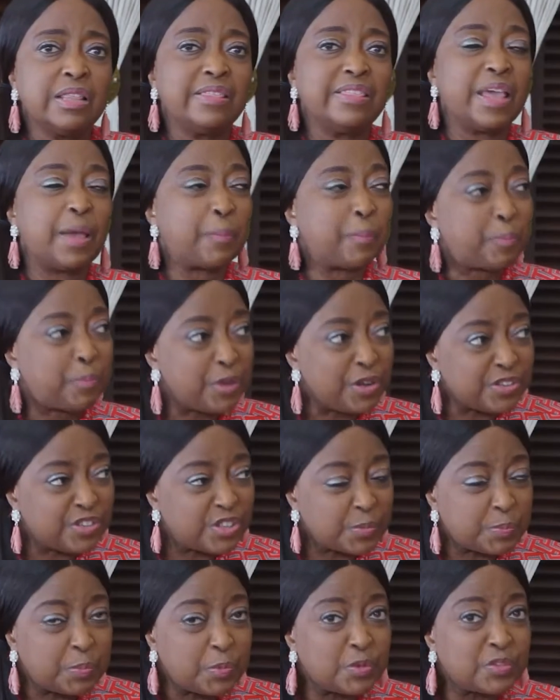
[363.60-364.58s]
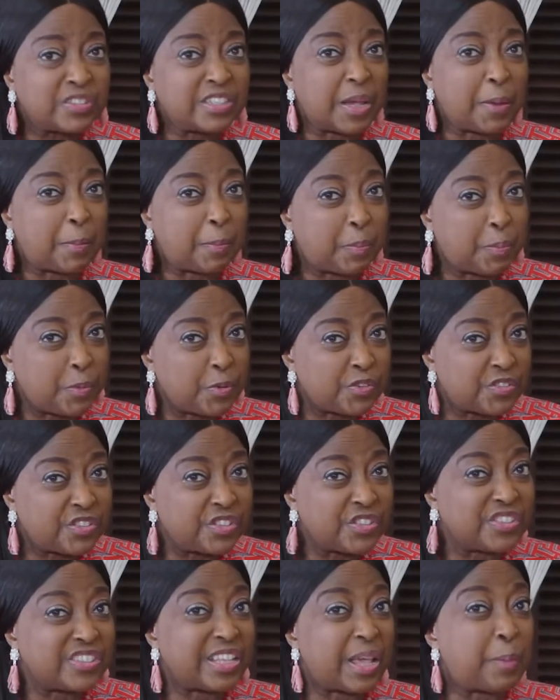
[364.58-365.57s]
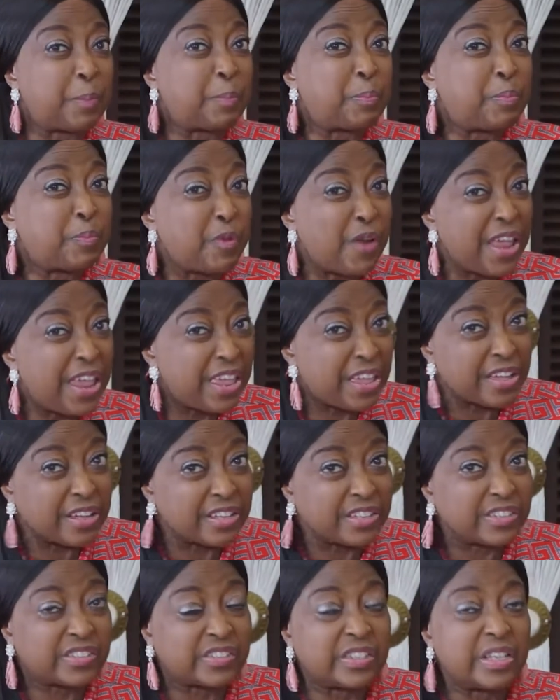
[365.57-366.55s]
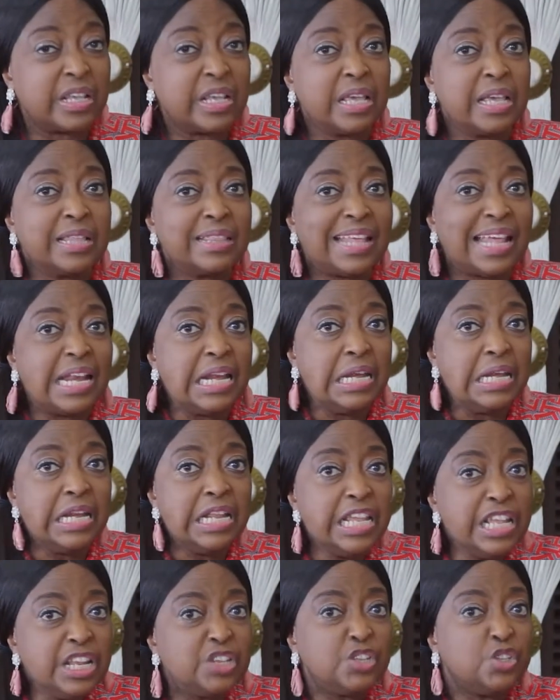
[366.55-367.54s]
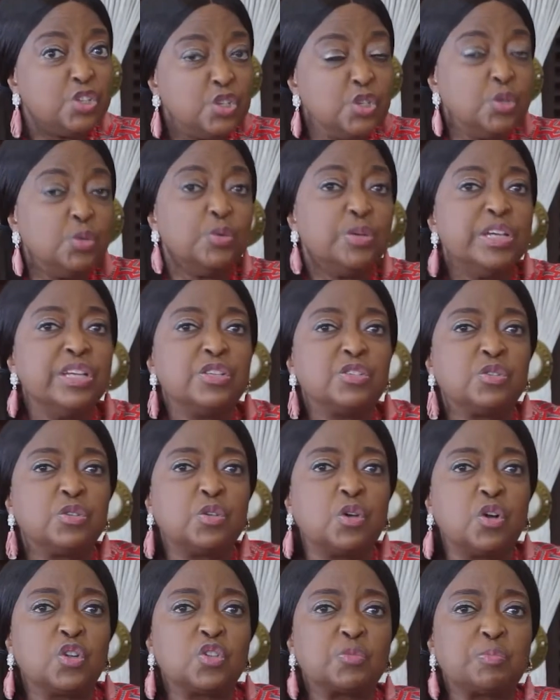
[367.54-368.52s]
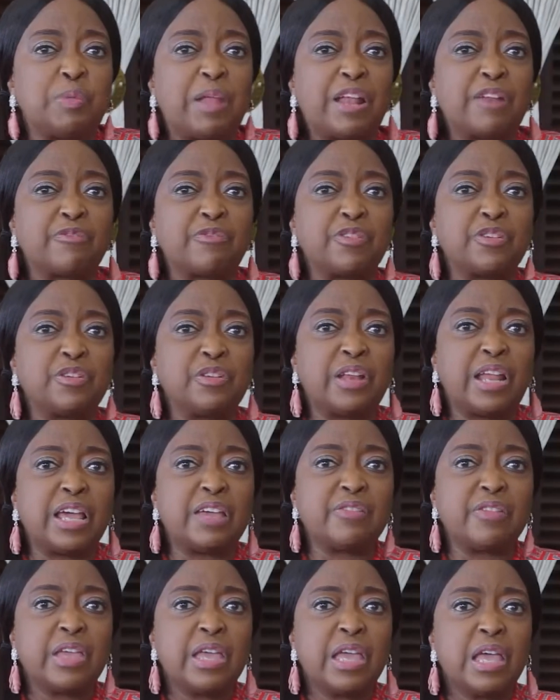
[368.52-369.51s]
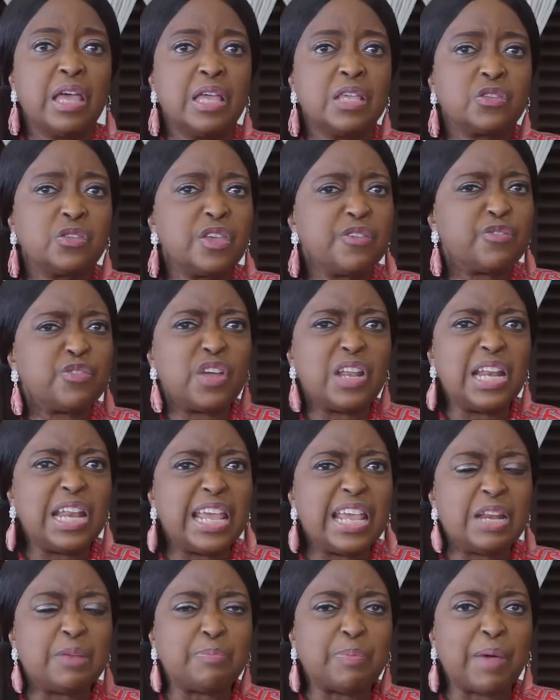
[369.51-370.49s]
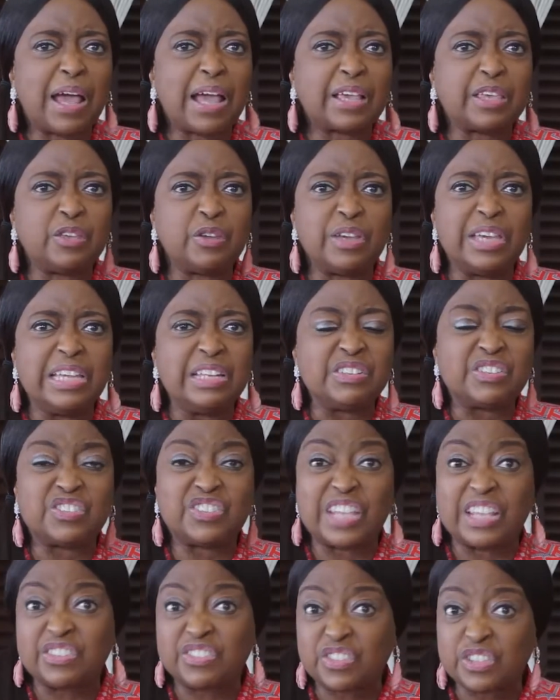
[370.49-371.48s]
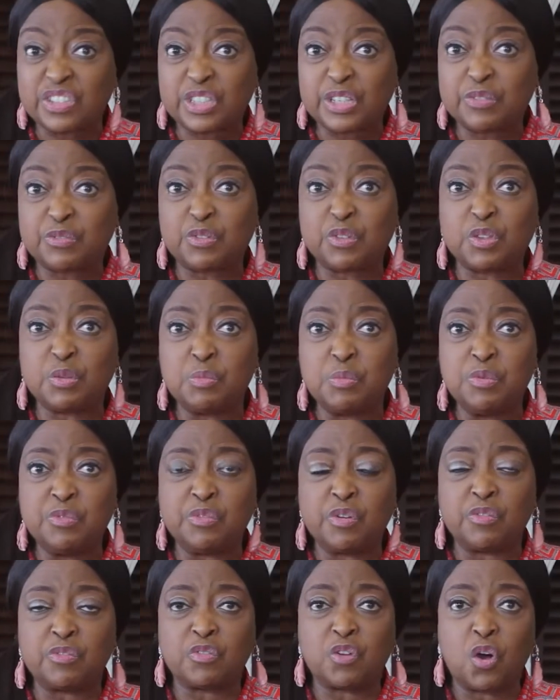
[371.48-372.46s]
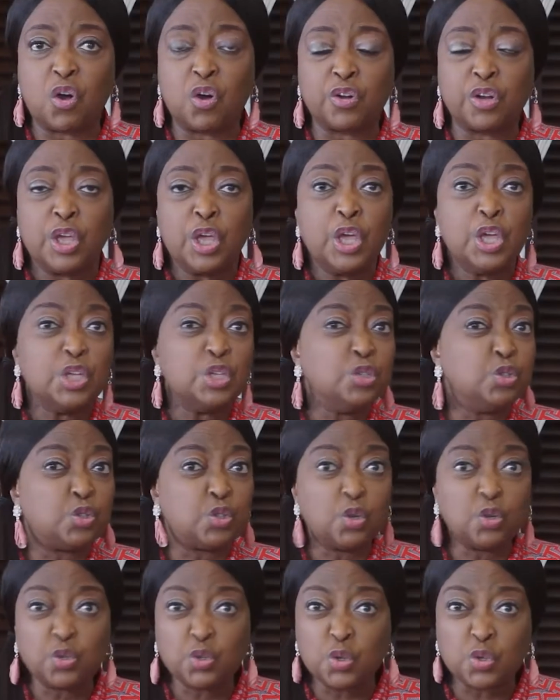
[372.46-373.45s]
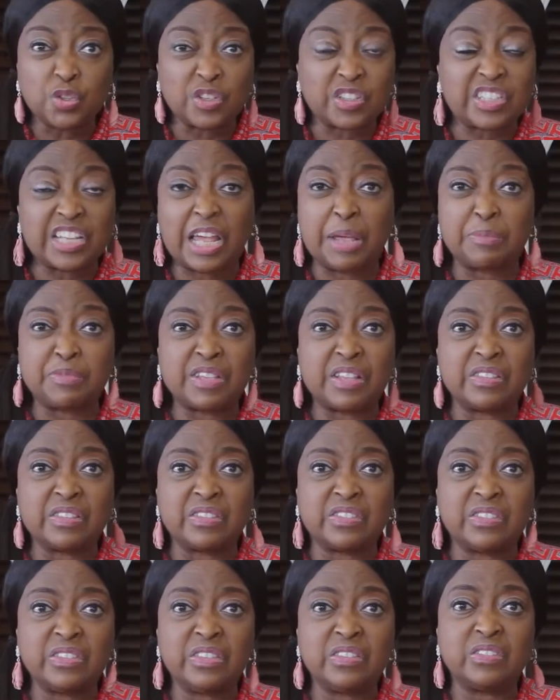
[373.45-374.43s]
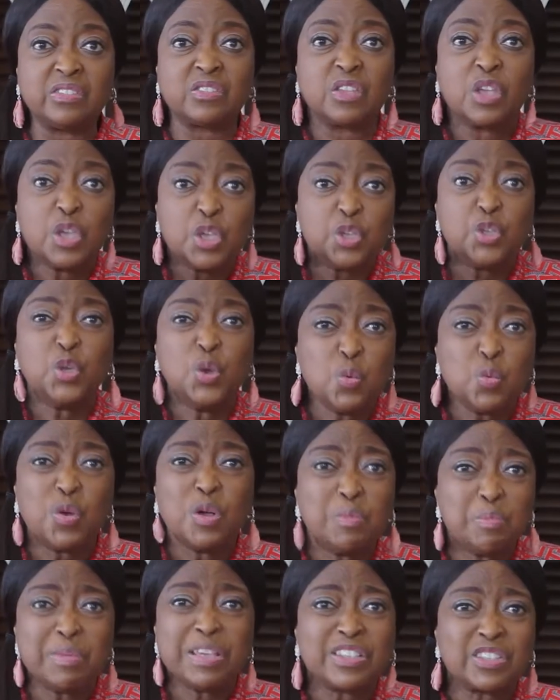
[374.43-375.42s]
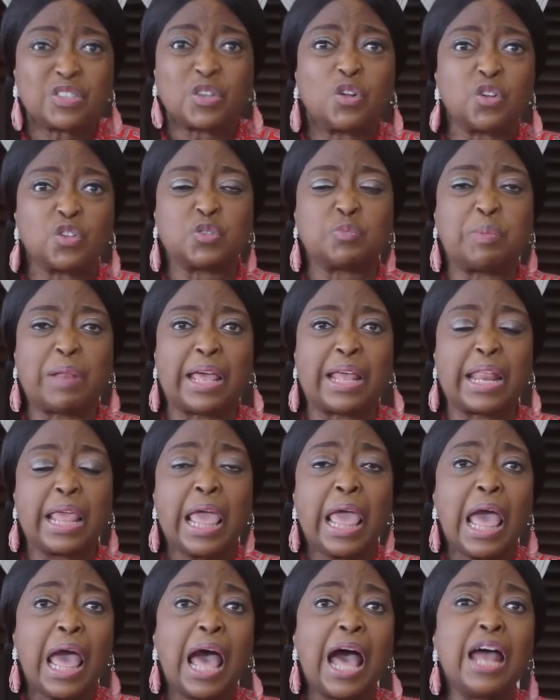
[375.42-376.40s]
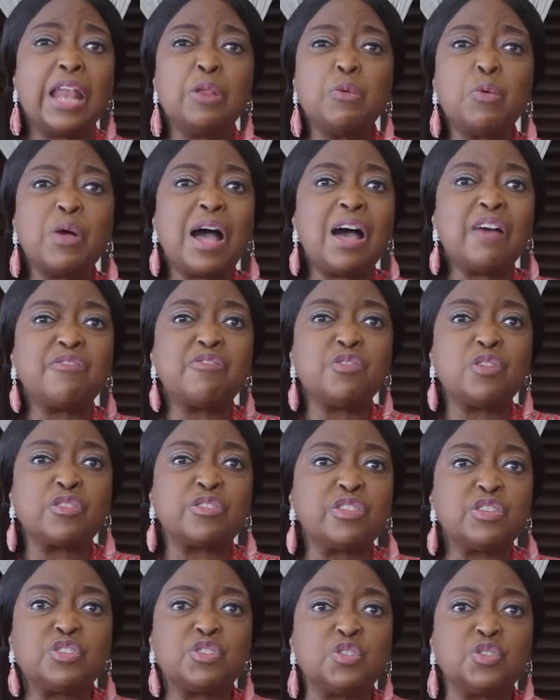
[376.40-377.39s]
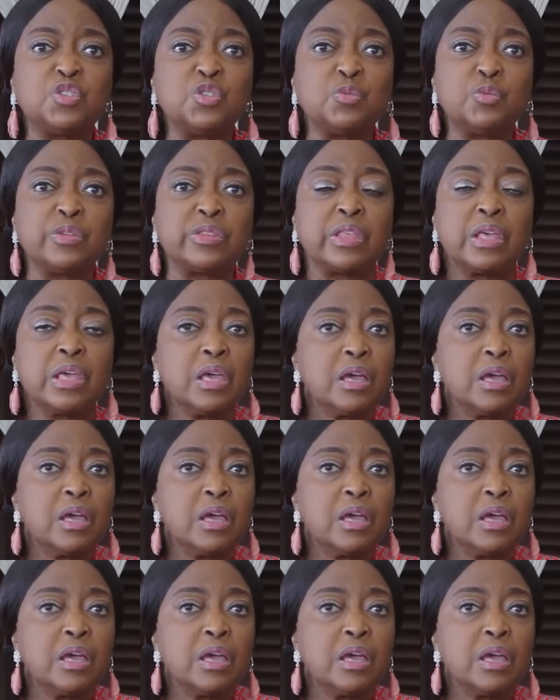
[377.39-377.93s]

There are principles, there are processes, there are prayers that lead you into God's plan for your life. So if you're laid back, you're insensitive to the move of God, you don't know the times and the seasons, you will miss God's plan. And it will have nothing to do with